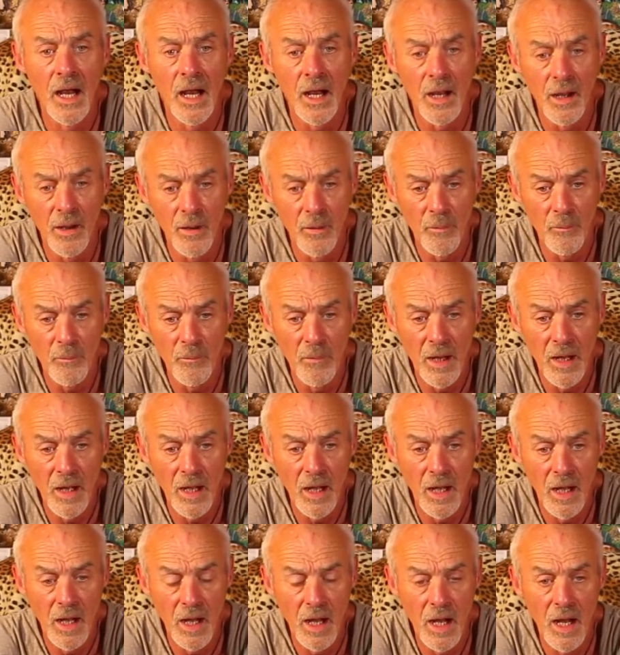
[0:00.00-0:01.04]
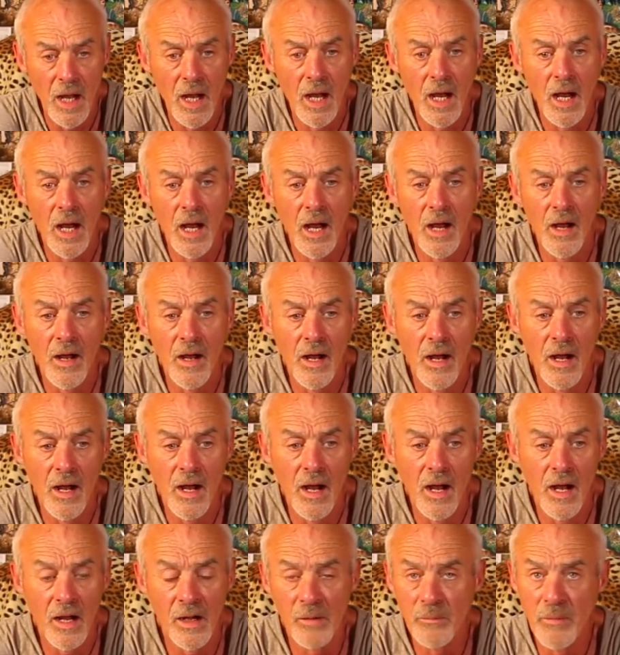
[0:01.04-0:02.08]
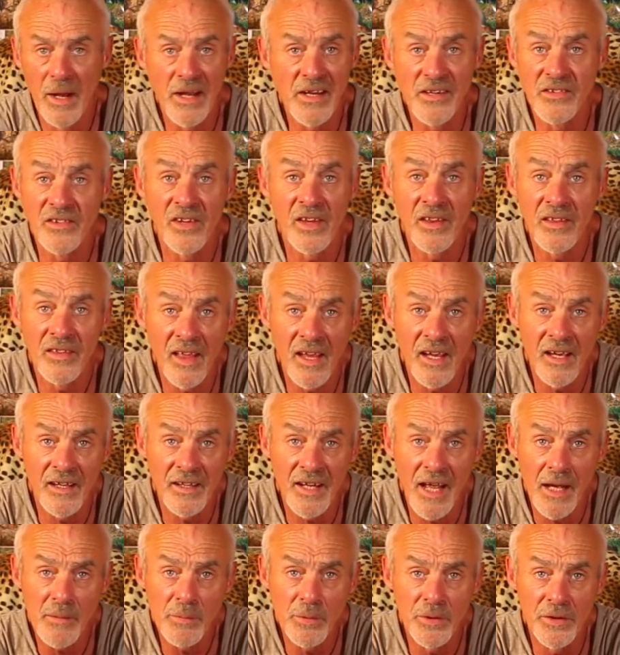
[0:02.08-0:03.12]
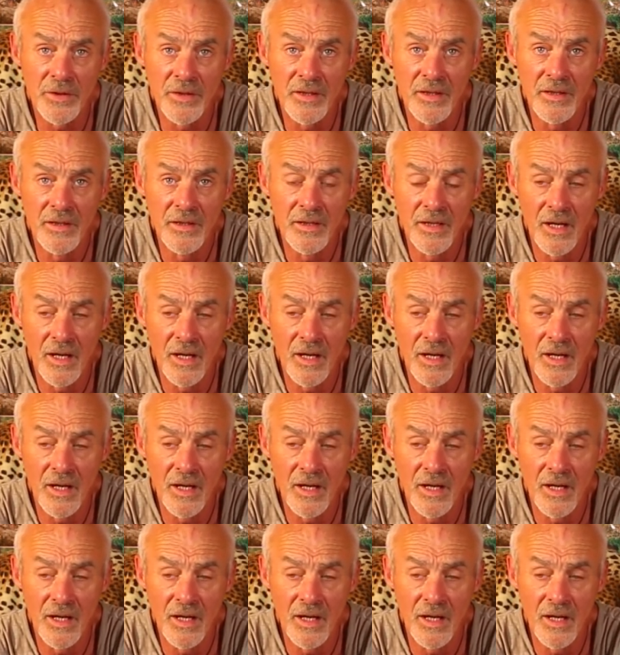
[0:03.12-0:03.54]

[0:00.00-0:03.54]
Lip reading: an amazing thing had happened.